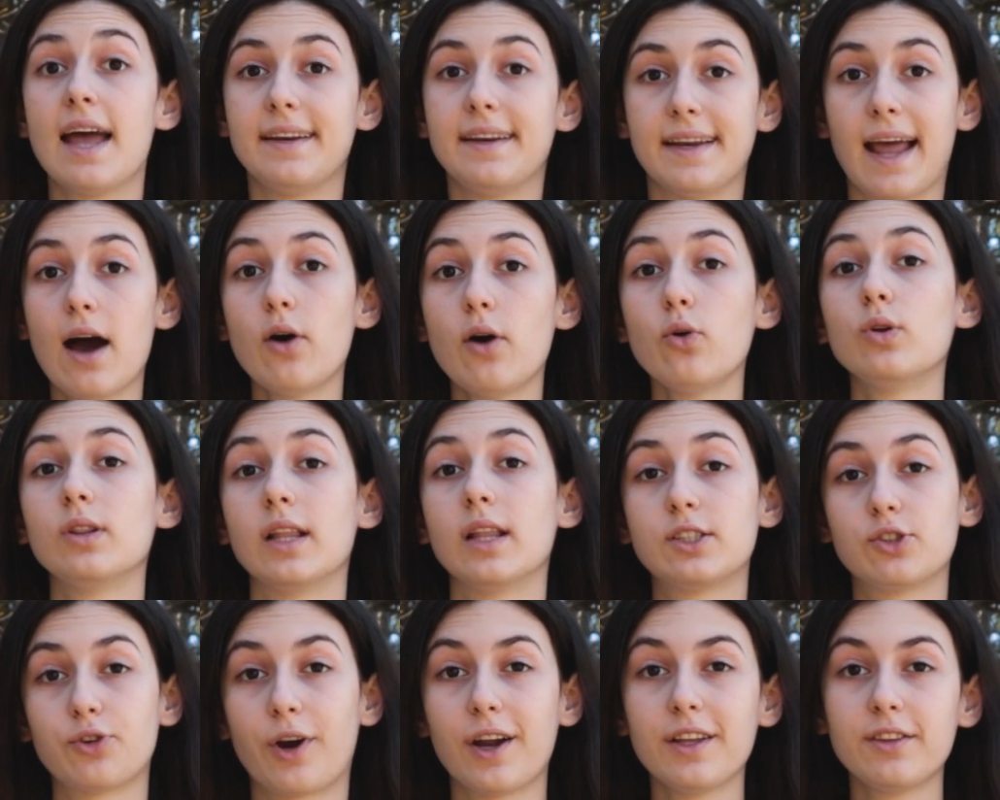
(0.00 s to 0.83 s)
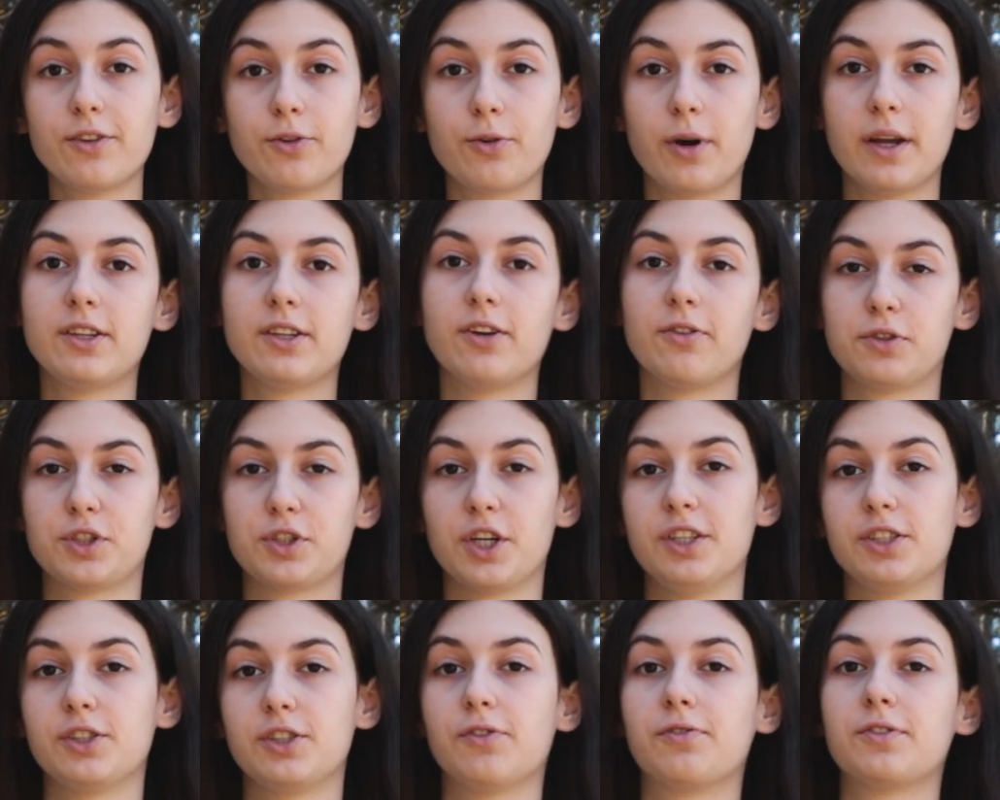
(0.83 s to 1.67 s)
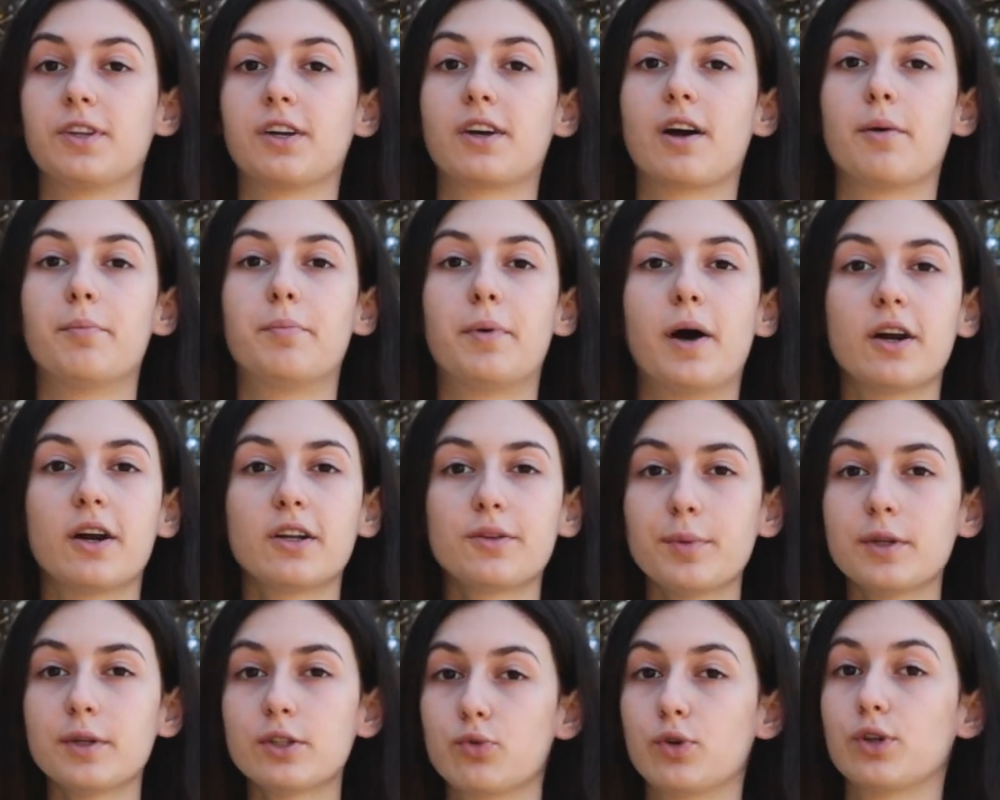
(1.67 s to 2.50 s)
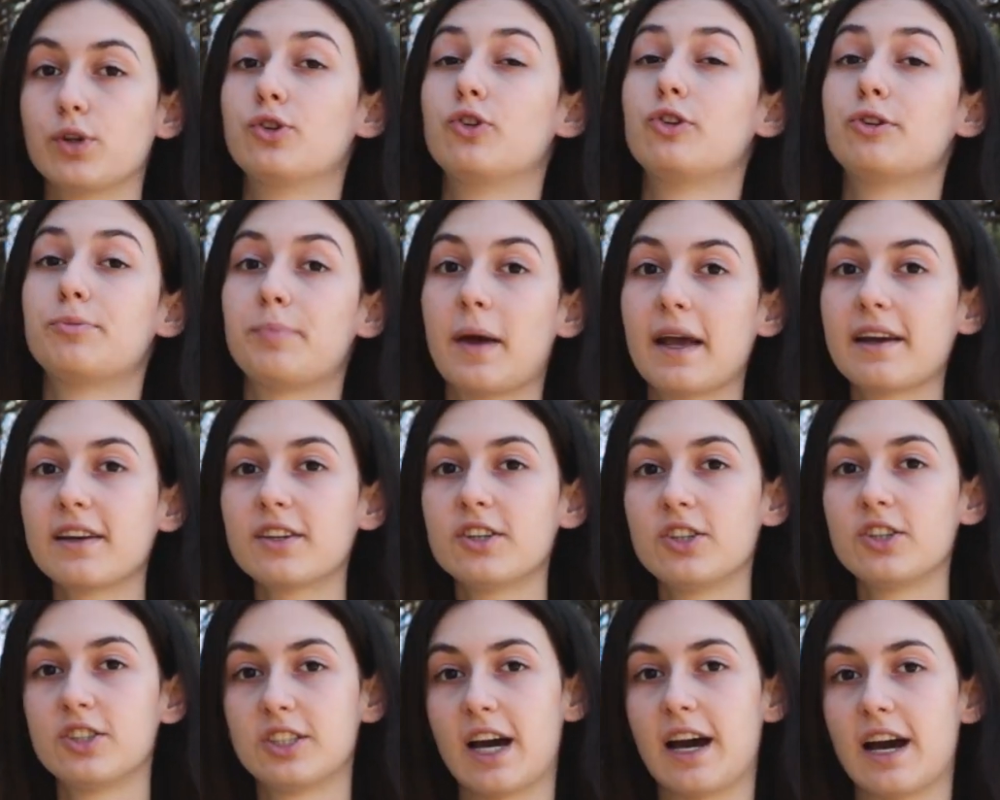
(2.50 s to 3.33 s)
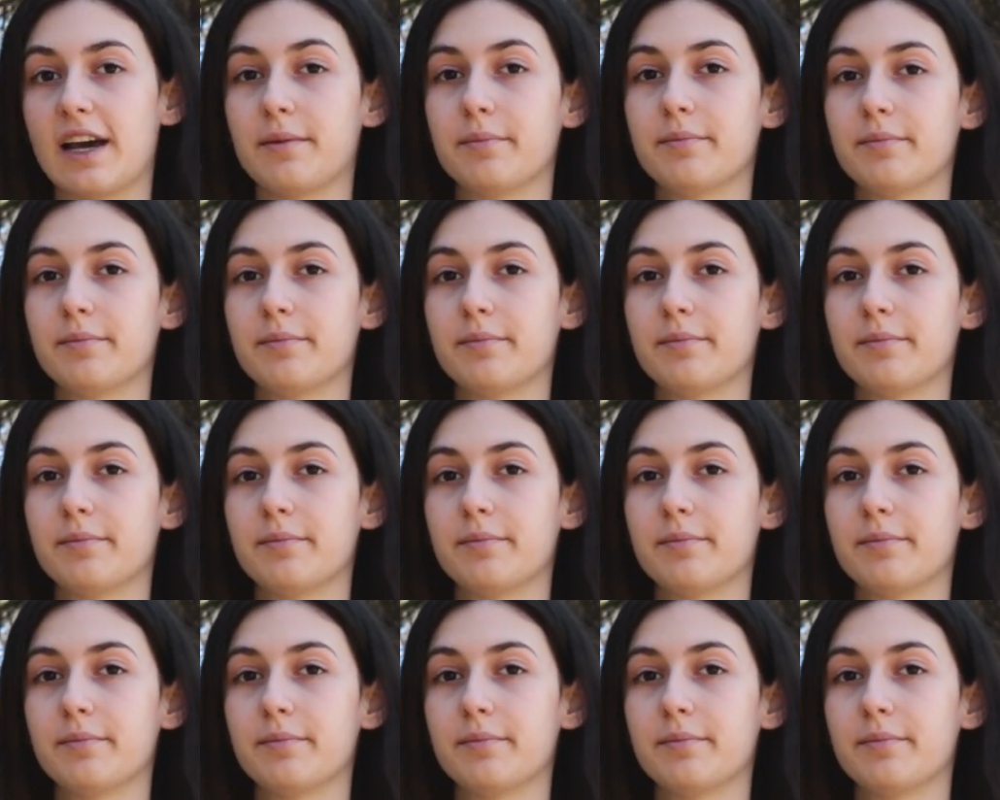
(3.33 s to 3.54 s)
Now, let's write the rate of change of the compartments with respect to time.